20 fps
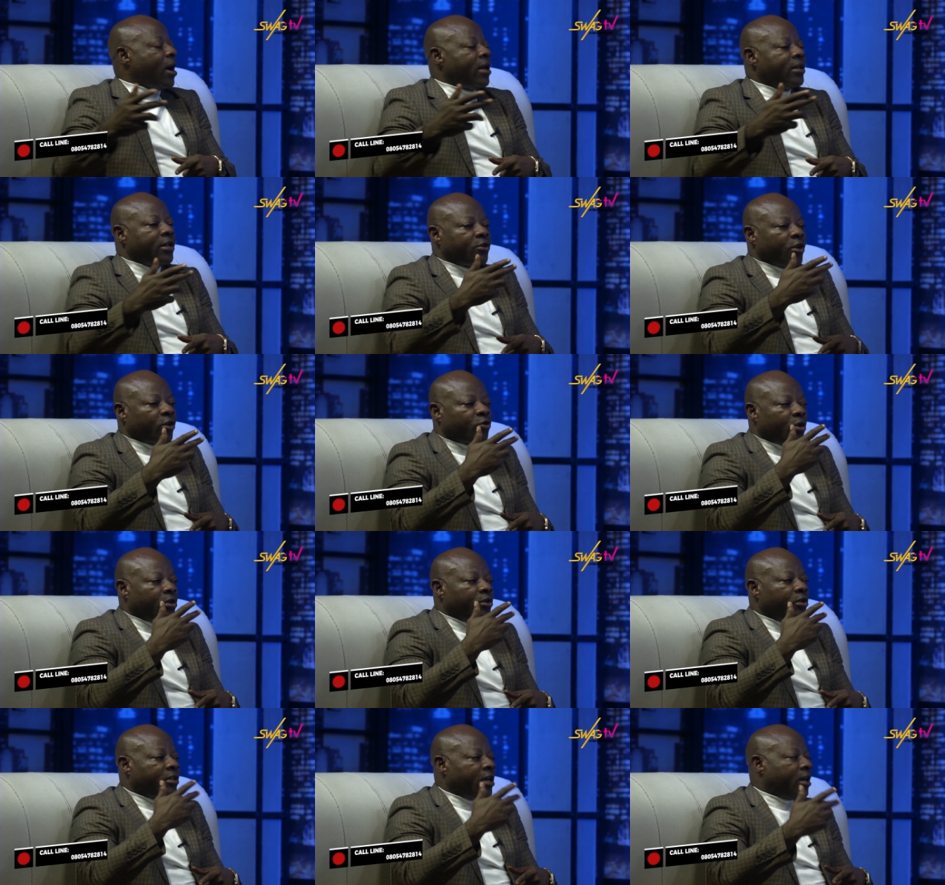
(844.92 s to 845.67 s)
Why? They just
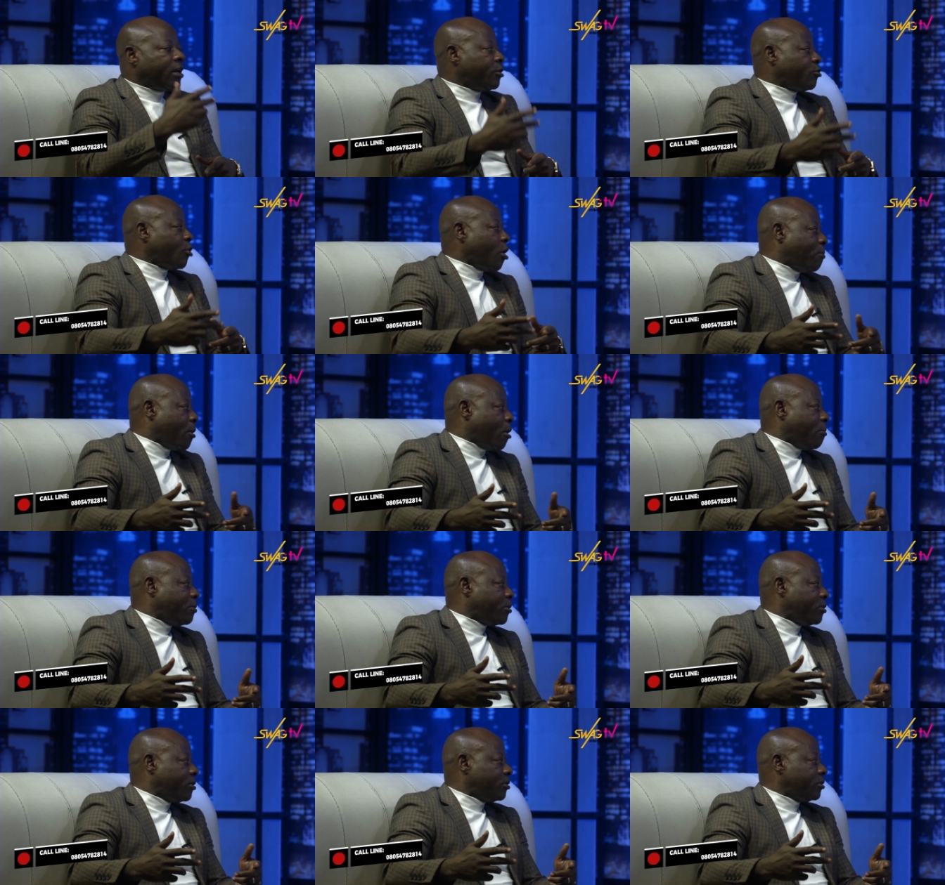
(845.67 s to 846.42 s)
want to take a top
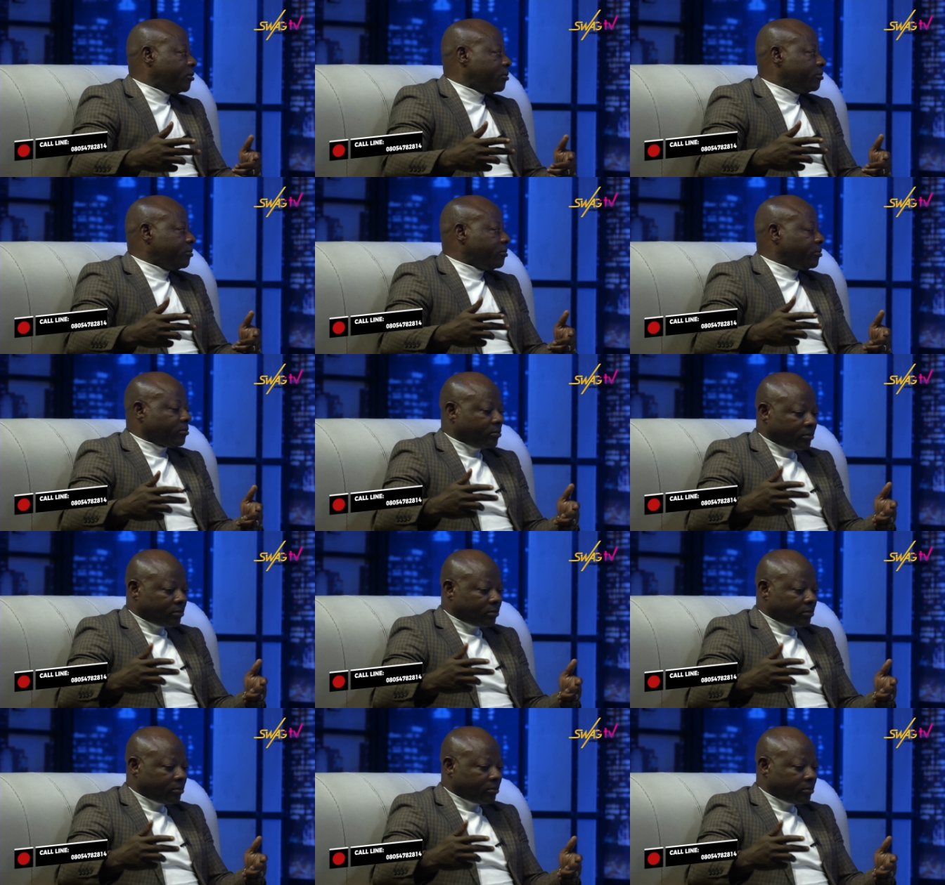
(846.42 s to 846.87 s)
up. Yeah.